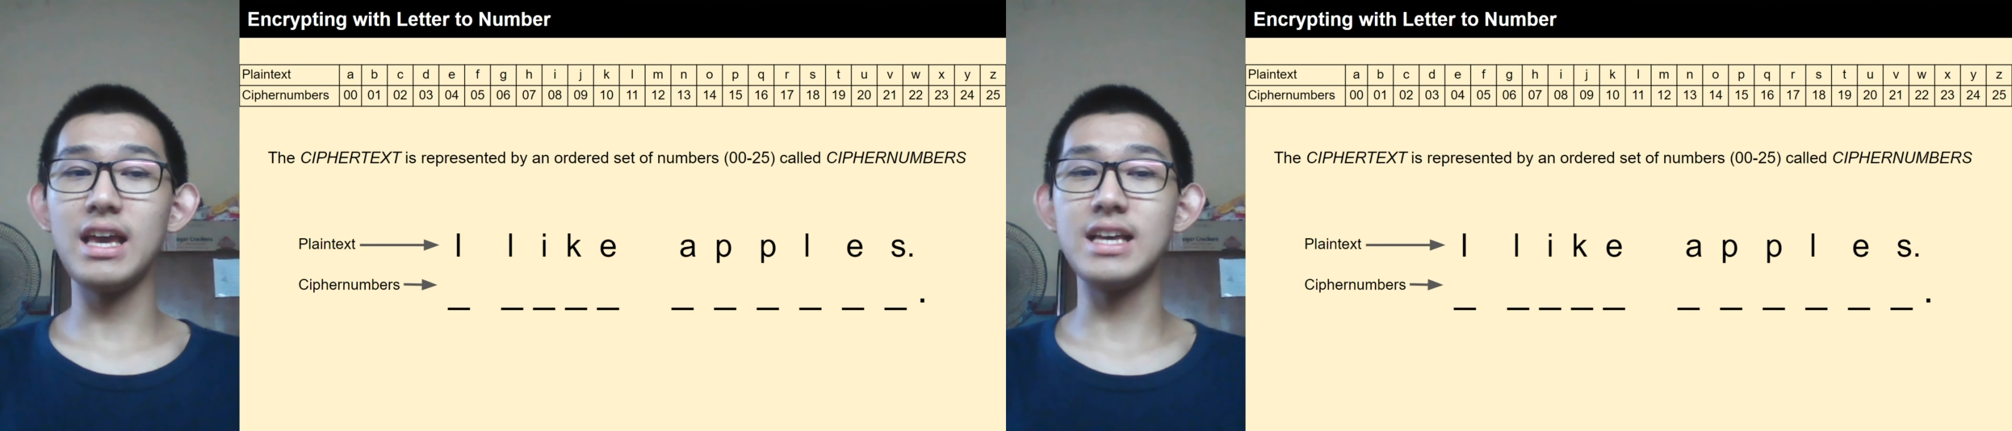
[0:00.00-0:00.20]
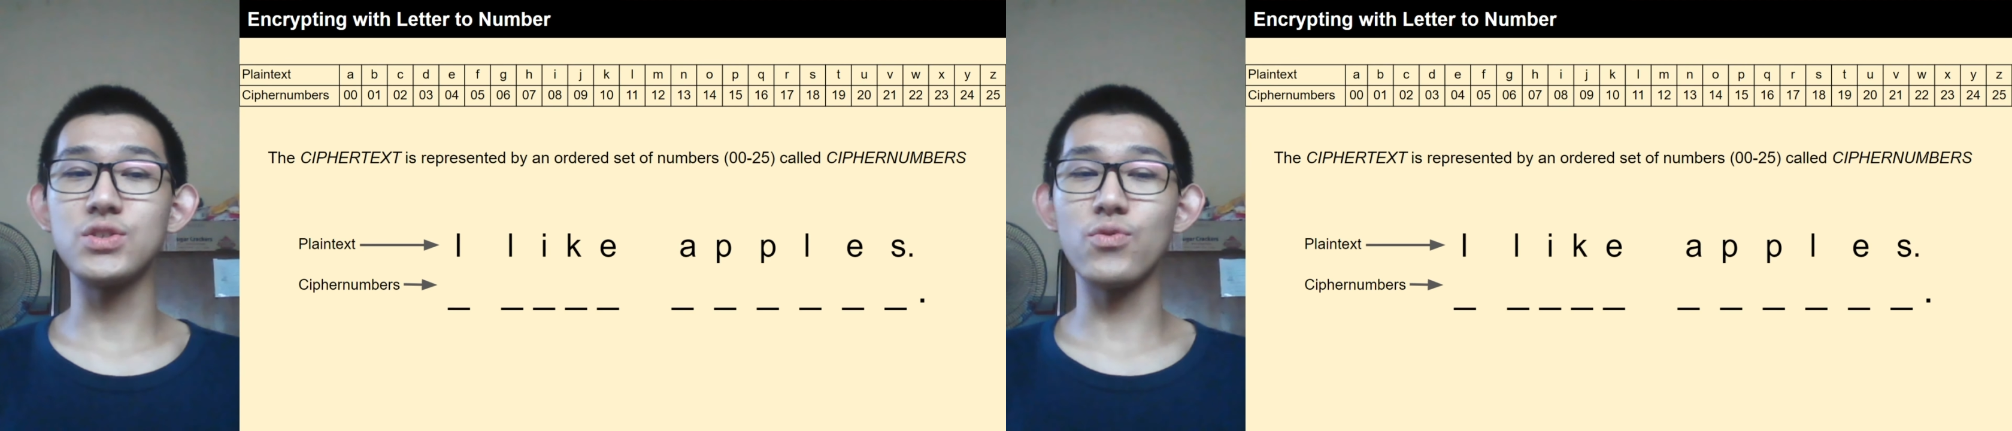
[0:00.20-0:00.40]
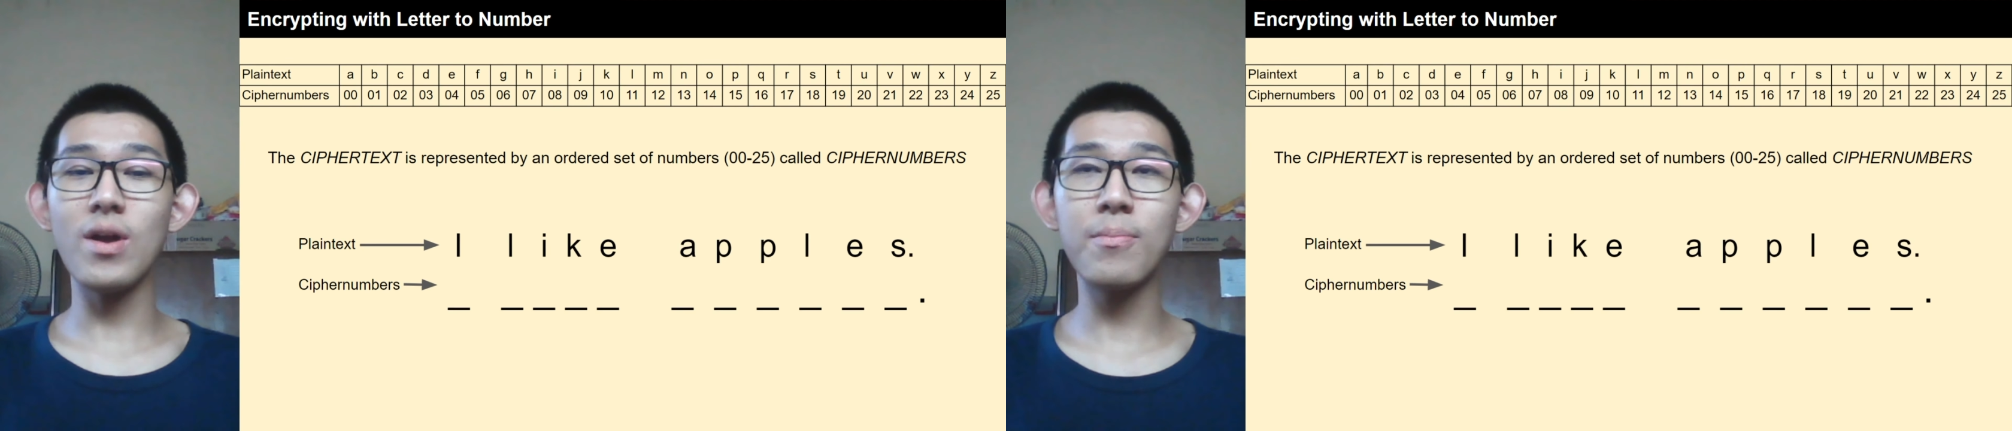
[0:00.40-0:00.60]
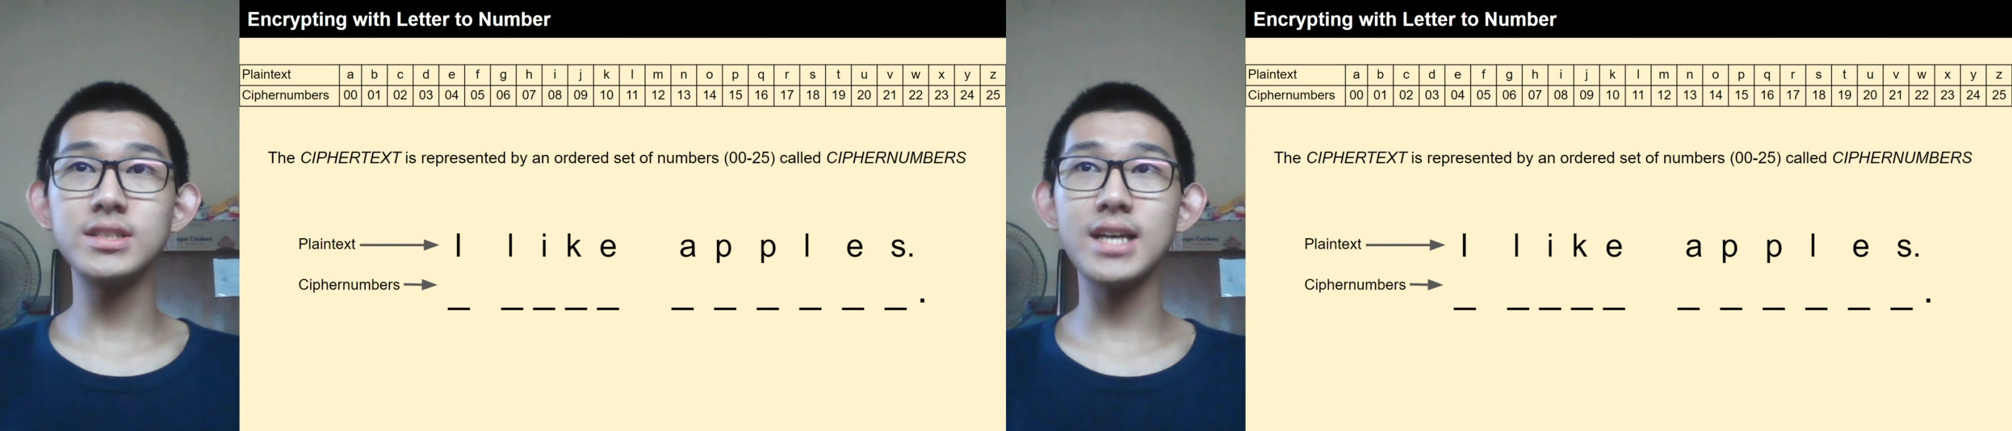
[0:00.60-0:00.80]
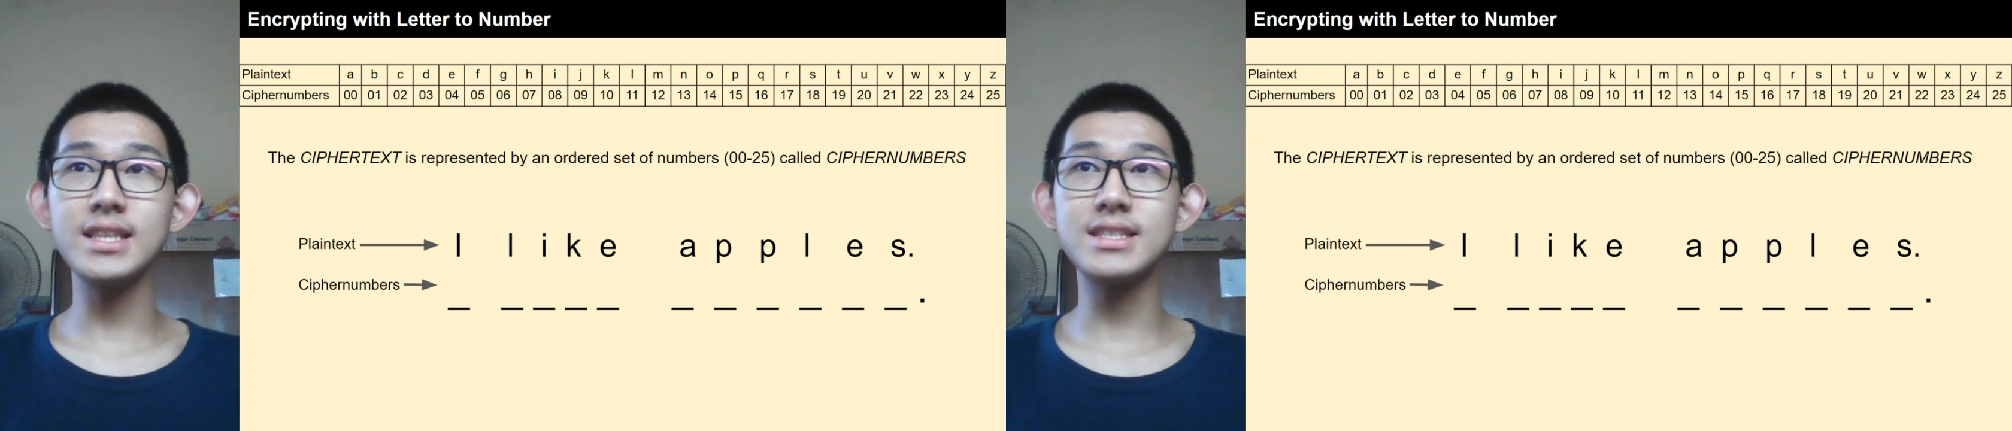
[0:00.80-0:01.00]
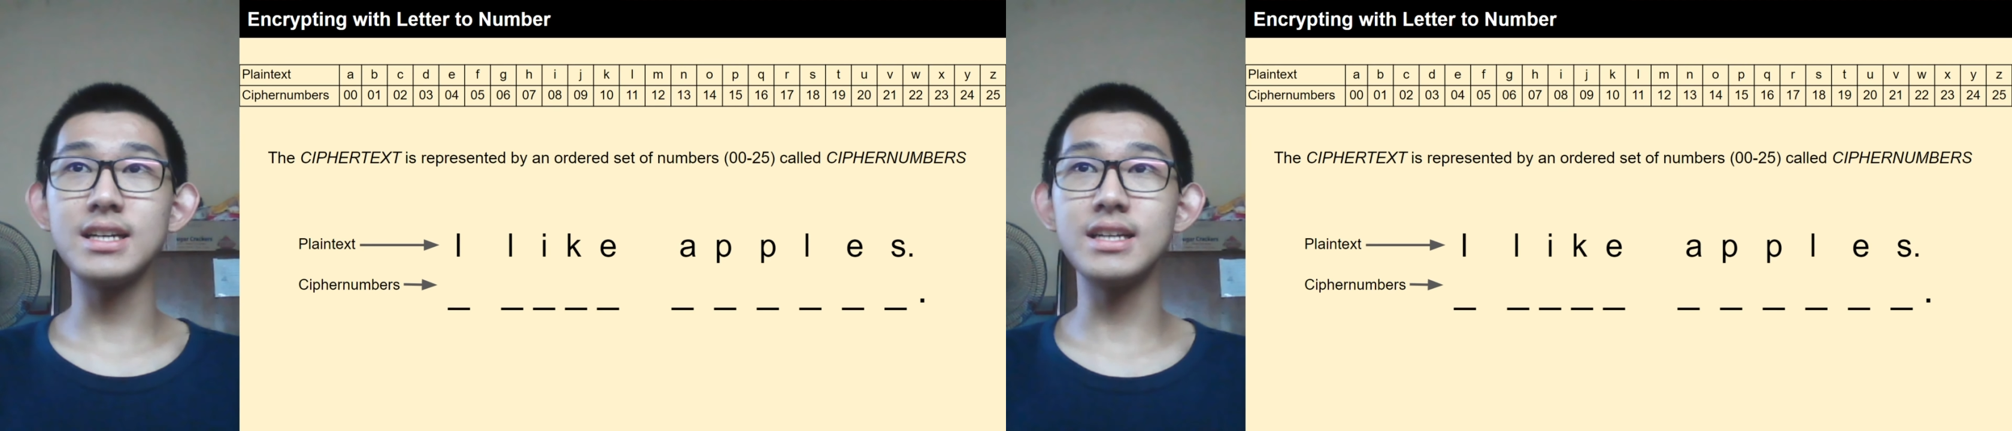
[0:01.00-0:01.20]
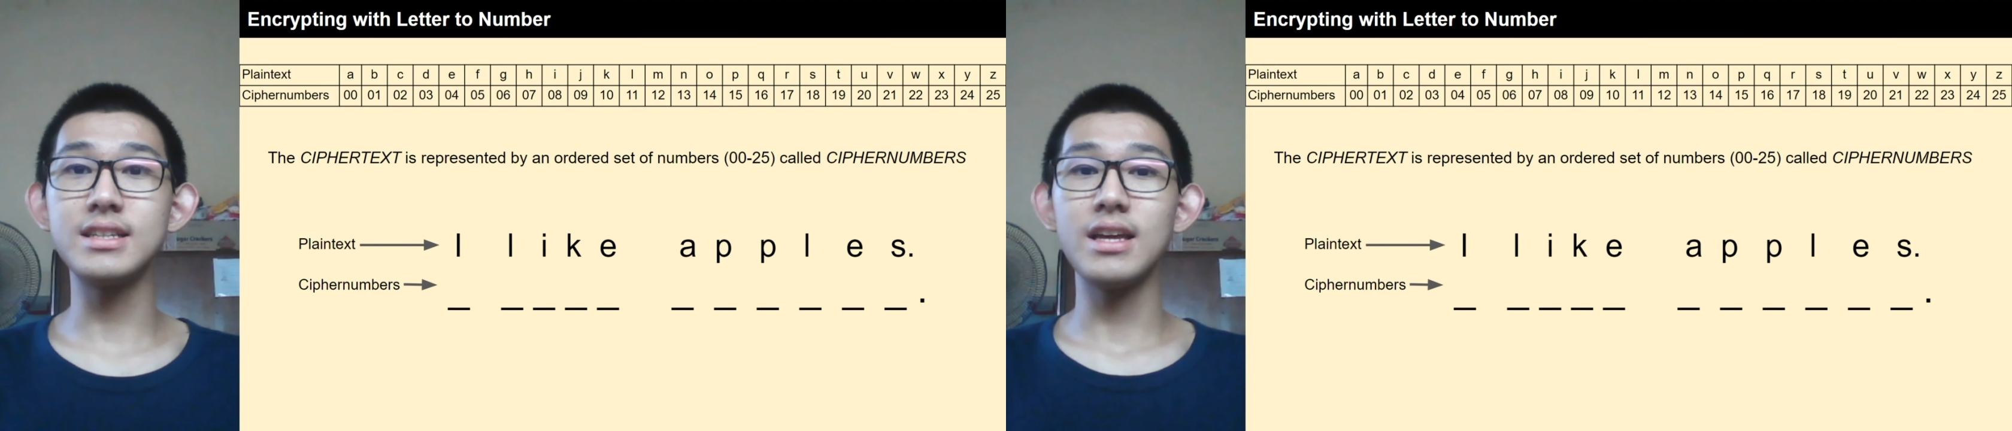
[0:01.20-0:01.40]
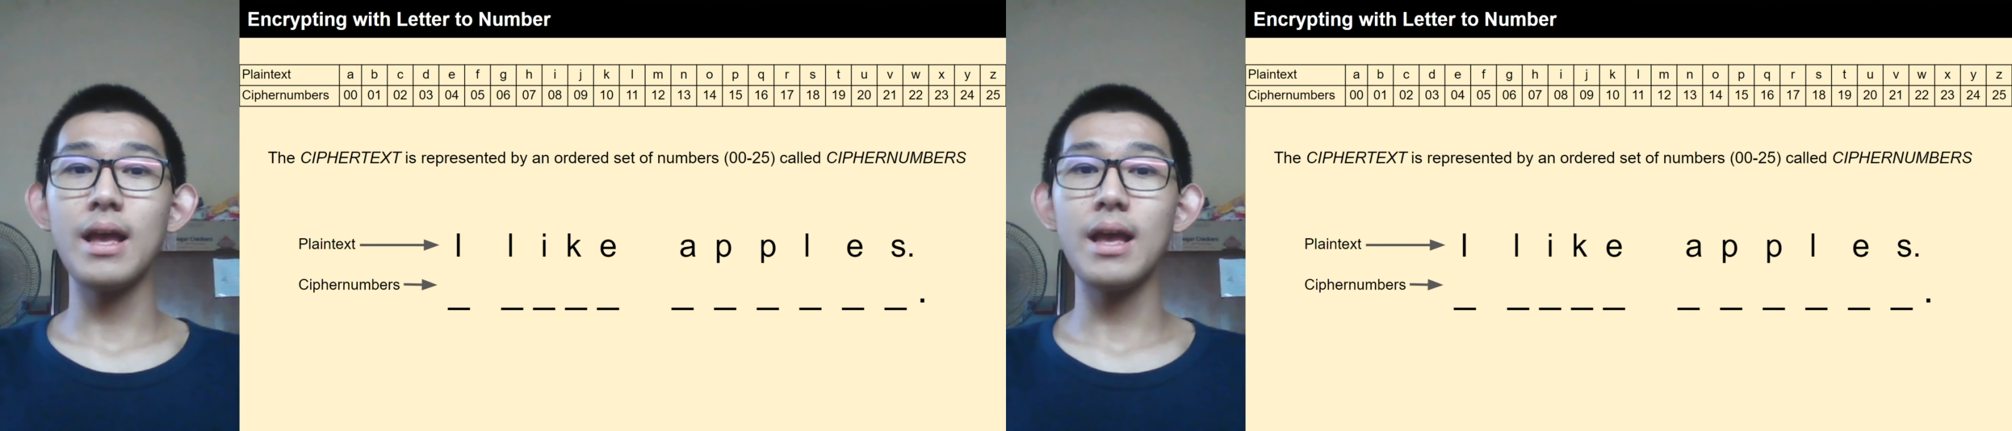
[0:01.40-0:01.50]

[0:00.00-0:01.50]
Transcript: is represented